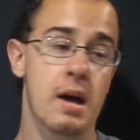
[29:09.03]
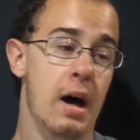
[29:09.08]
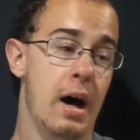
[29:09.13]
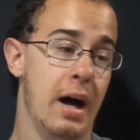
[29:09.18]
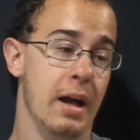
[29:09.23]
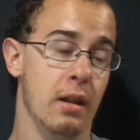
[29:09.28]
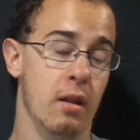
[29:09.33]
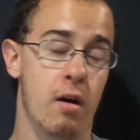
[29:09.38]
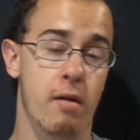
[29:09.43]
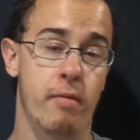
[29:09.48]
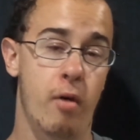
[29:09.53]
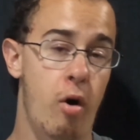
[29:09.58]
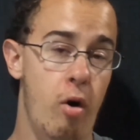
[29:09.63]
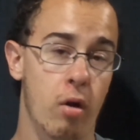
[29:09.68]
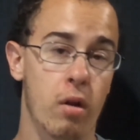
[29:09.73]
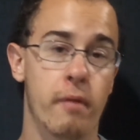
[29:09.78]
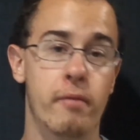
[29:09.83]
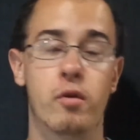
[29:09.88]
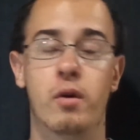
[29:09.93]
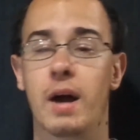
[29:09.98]
I love
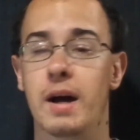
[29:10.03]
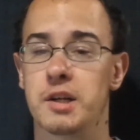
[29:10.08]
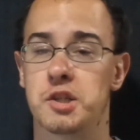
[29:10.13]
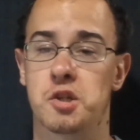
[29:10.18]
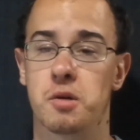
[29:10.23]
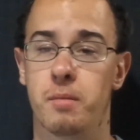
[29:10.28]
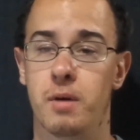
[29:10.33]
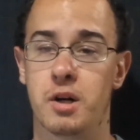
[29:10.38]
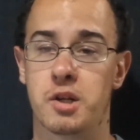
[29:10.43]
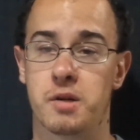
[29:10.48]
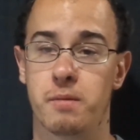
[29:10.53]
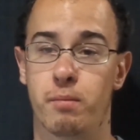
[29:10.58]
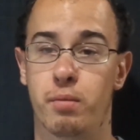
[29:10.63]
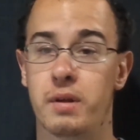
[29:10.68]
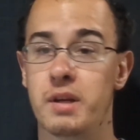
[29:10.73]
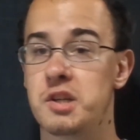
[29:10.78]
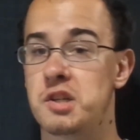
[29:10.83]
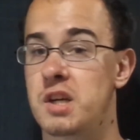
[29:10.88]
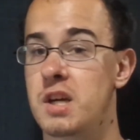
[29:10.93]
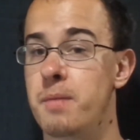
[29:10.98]
all of you guys so much, and
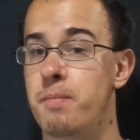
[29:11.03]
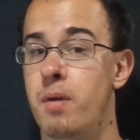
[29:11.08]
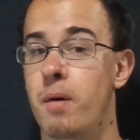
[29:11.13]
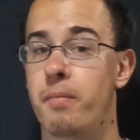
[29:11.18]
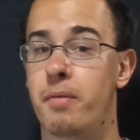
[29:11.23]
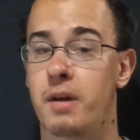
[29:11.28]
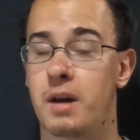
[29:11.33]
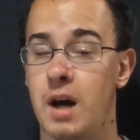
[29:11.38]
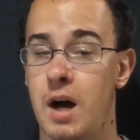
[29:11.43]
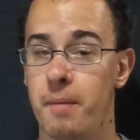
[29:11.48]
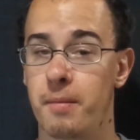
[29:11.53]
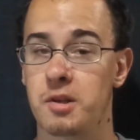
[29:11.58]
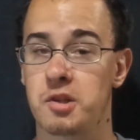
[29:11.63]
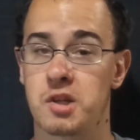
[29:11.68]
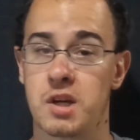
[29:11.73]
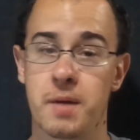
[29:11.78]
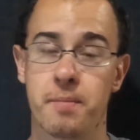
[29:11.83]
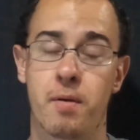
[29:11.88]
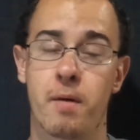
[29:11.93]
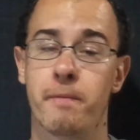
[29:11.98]
please keep up the comments,
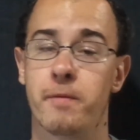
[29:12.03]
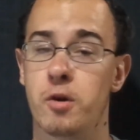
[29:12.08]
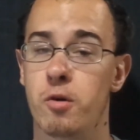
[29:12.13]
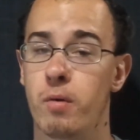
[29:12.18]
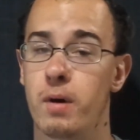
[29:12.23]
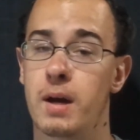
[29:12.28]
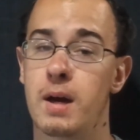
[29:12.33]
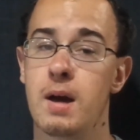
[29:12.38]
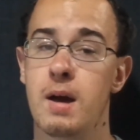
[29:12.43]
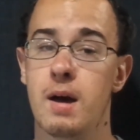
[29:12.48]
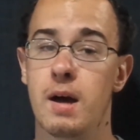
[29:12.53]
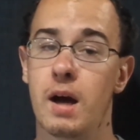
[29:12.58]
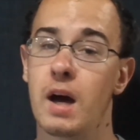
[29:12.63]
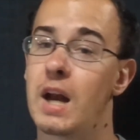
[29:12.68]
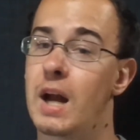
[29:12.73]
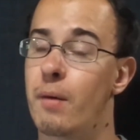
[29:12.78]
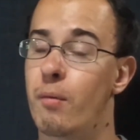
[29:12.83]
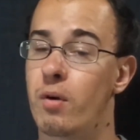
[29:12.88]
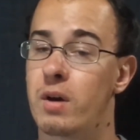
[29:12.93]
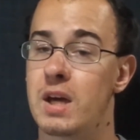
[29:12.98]
keep up viewing, and
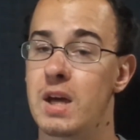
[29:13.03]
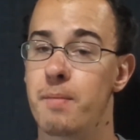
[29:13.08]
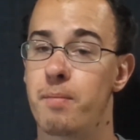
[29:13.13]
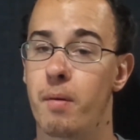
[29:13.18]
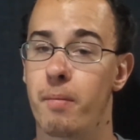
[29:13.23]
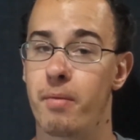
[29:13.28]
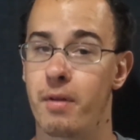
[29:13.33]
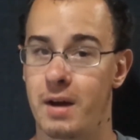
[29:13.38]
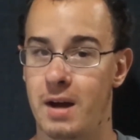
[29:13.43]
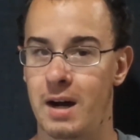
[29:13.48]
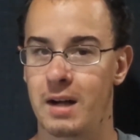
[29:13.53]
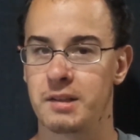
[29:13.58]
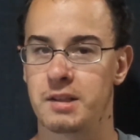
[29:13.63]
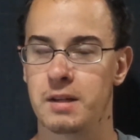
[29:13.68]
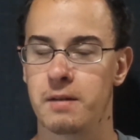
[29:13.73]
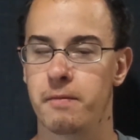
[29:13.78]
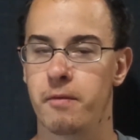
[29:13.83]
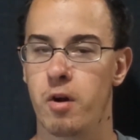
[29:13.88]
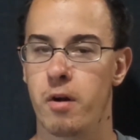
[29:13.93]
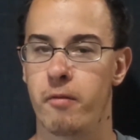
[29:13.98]
I will keep up the
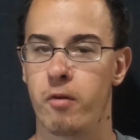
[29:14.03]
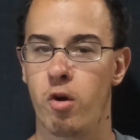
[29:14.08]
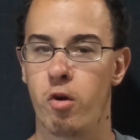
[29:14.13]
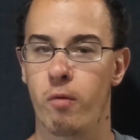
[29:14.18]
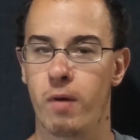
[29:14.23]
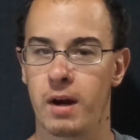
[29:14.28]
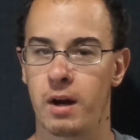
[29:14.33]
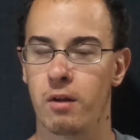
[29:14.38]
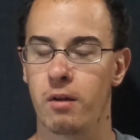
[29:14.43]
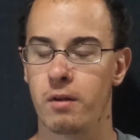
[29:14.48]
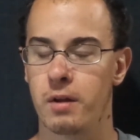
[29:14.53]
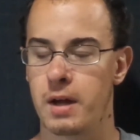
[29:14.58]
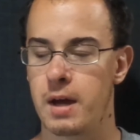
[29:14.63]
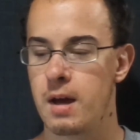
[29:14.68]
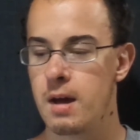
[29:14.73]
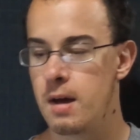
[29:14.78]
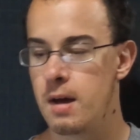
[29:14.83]
content very, very regularly.